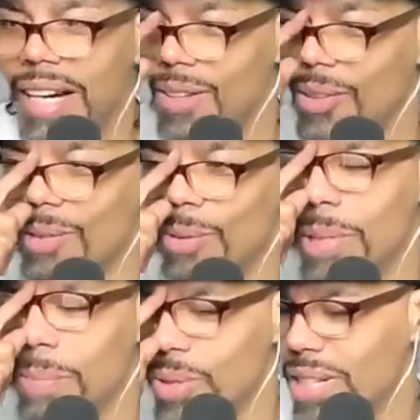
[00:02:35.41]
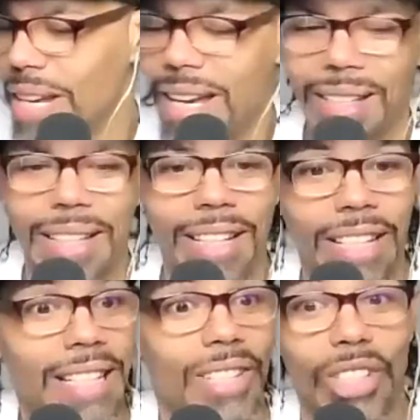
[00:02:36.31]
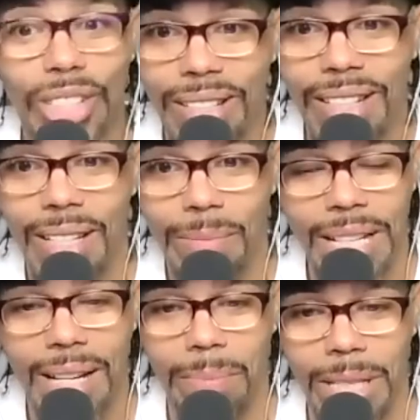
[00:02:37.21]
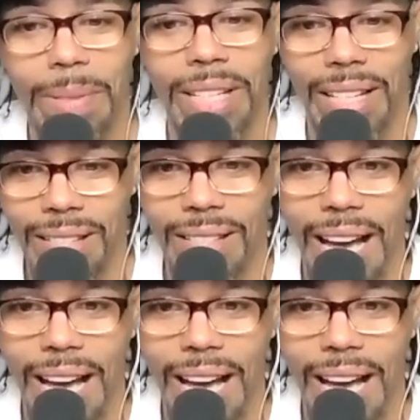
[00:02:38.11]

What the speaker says: I don't care what people say. There is good that comes out of BPS.